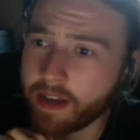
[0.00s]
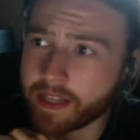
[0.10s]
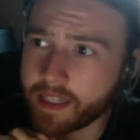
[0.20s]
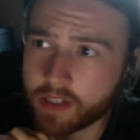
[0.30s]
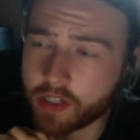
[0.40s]

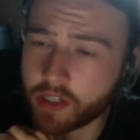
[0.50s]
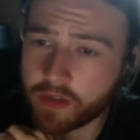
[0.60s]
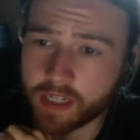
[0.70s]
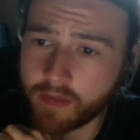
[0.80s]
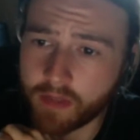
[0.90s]
his
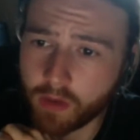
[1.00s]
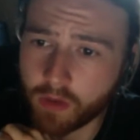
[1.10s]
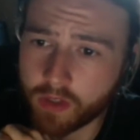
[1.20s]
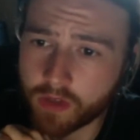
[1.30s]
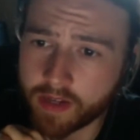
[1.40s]
choosing of the Lord
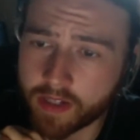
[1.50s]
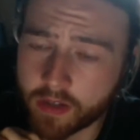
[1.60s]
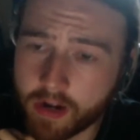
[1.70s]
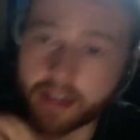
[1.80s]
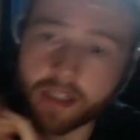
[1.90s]
of the Rings
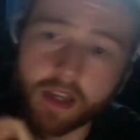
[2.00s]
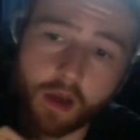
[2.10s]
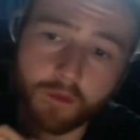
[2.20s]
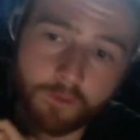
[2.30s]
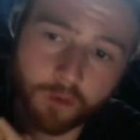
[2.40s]
tracks
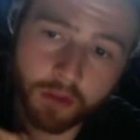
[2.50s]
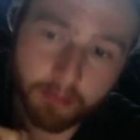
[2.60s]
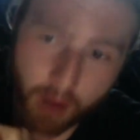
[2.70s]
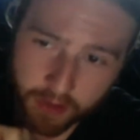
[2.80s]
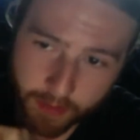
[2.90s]
for the
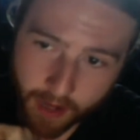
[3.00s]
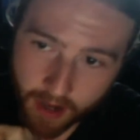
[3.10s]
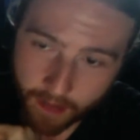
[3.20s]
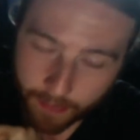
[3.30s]
most part.